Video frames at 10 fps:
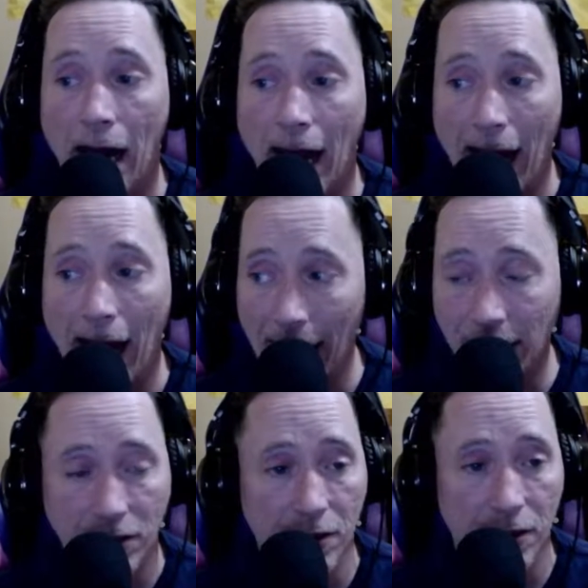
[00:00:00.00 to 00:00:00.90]

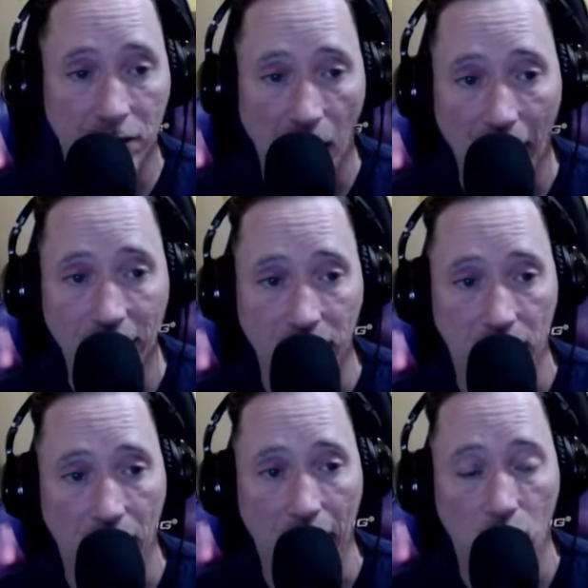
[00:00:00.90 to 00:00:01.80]
hassling
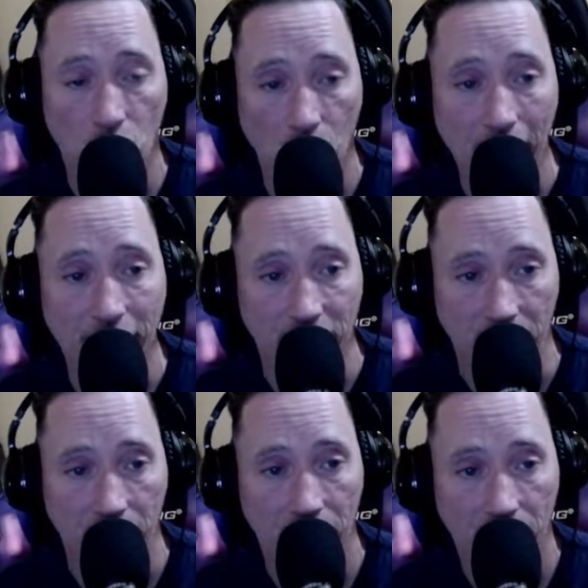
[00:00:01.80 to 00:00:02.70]
Tyson like crazy.